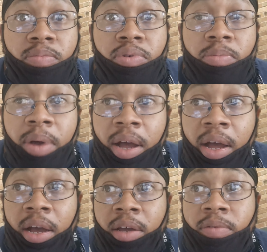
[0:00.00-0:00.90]
put
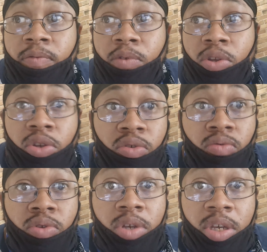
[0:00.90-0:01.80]
behind for
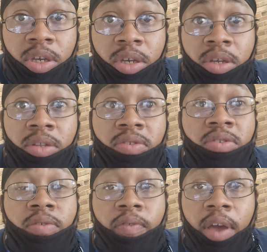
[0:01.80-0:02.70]
you, your
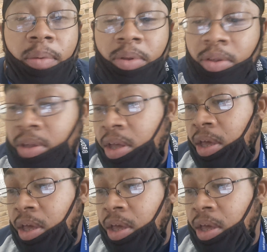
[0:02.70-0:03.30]
kids, your family,